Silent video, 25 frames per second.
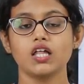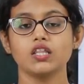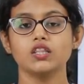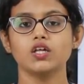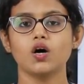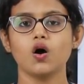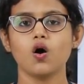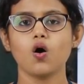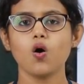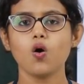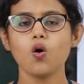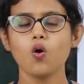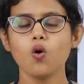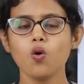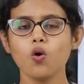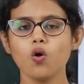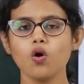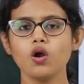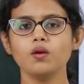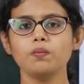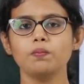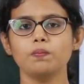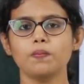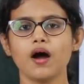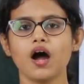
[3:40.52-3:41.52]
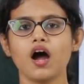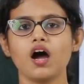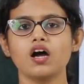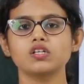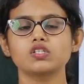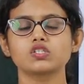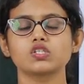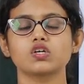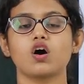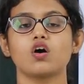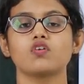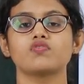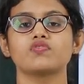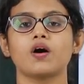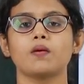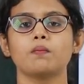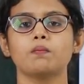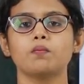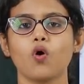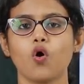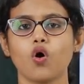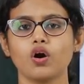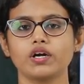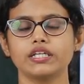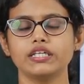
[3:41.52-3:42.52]
The whole part of our
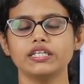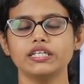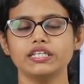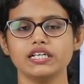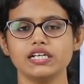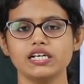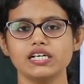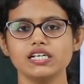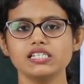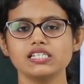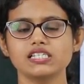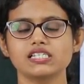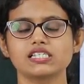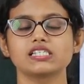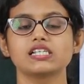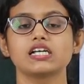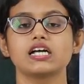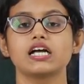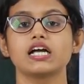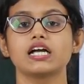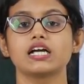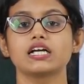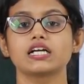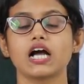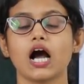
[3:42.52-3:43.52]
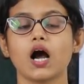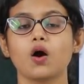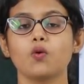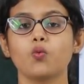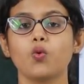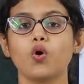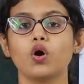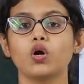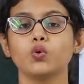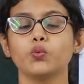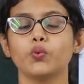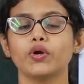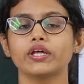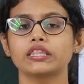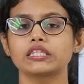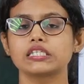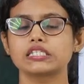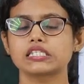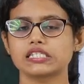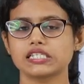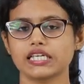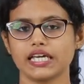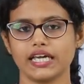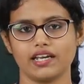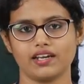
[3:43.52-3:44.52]
body is covered with
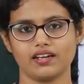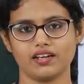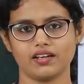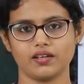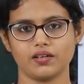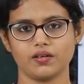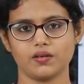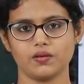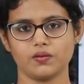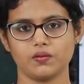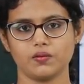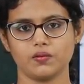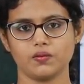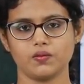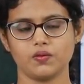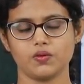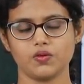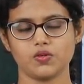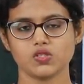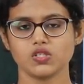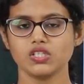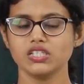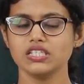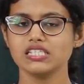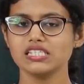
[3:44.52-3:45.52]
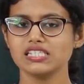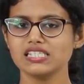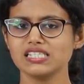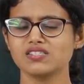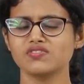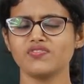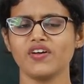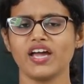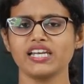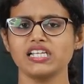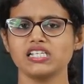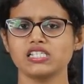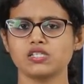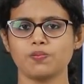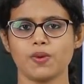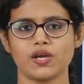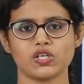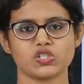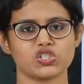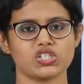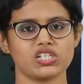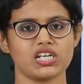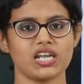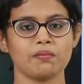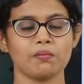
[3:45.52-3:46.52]
skin. So this is very
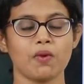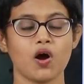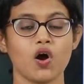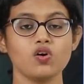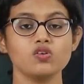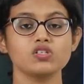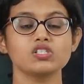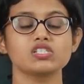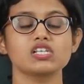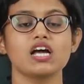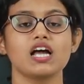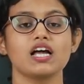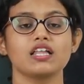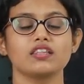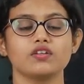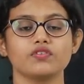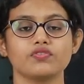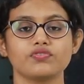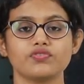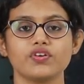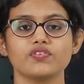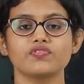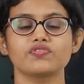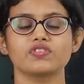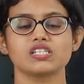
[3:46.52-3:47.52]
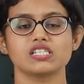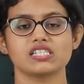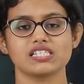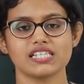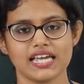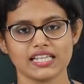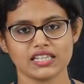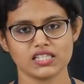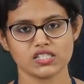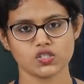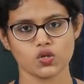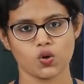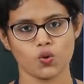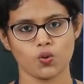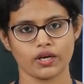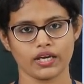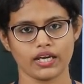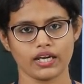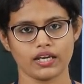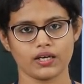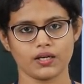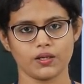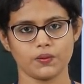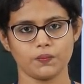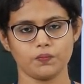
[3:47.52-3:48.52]
special about the fifth sense
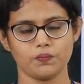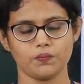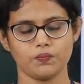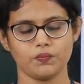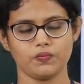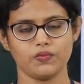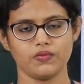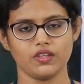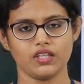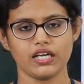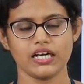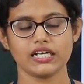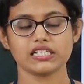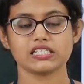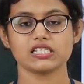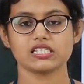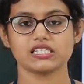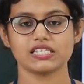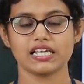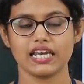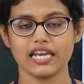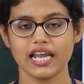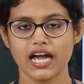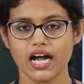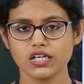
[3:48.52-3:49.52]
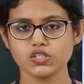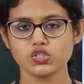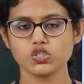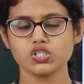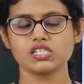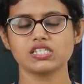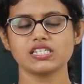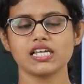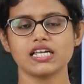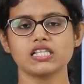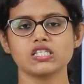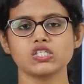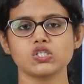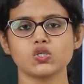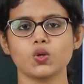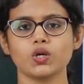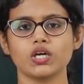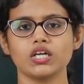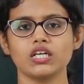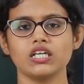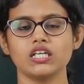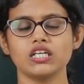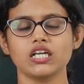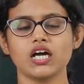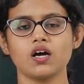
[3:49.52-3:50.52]
organ. It is the largest sense
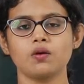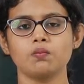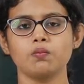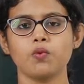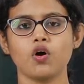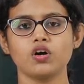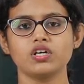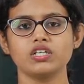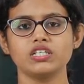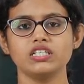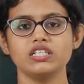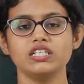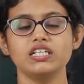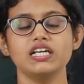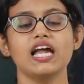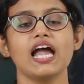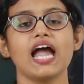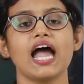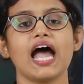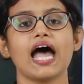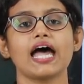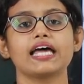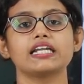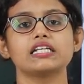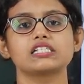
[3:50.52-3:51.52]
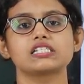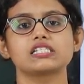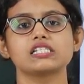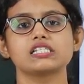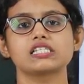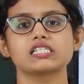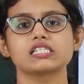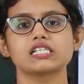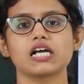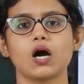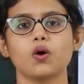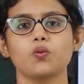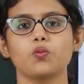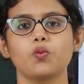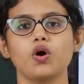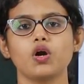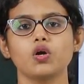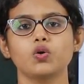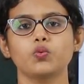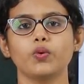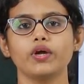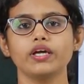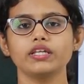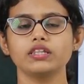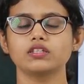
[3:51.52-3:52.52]
organ in our body and it is
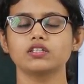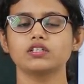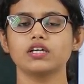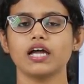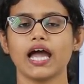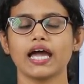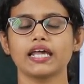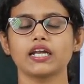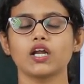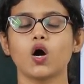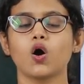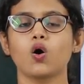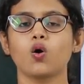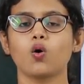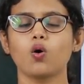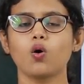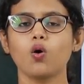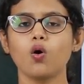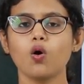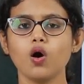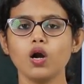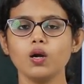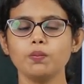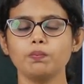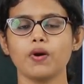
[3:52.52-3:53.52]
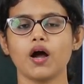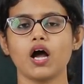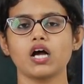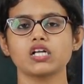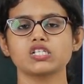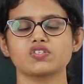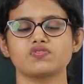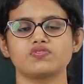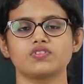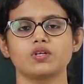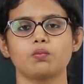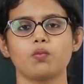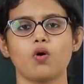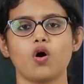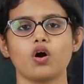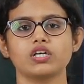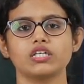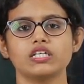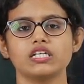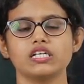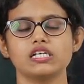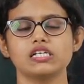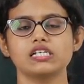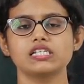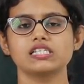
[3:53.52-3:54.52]
covered with and all part of the
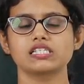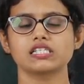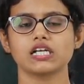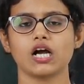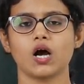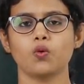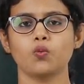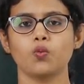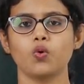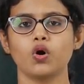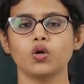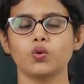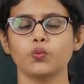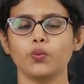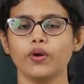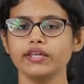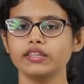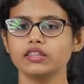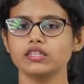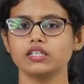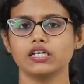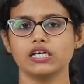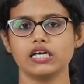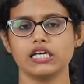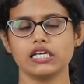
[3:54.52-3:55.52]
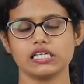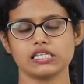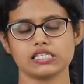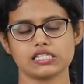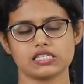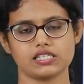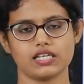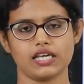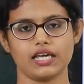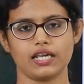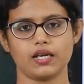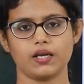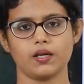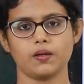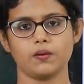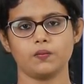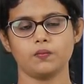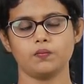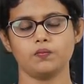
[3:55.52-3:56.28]
body is covered with skin.